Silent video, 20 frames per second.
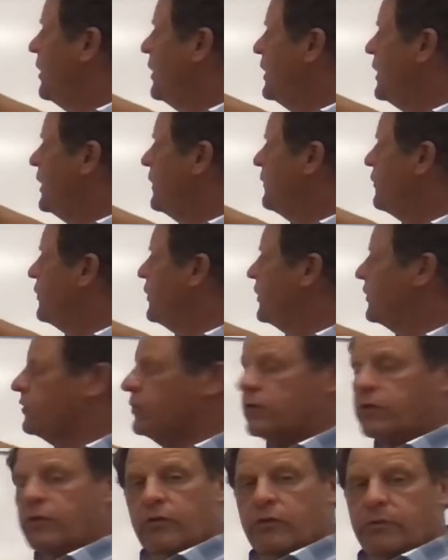if this
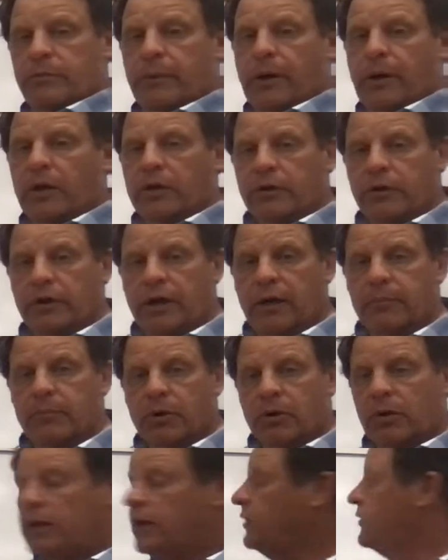is a smaller
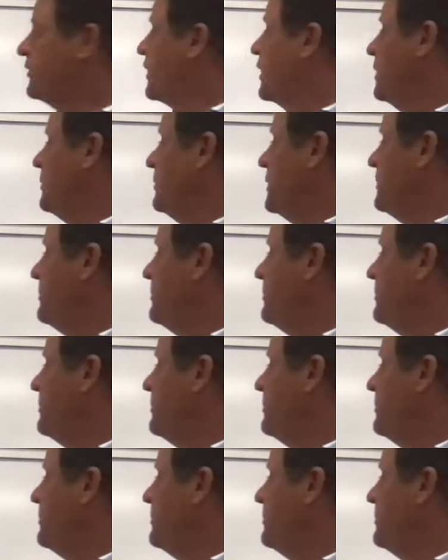number, it's going to be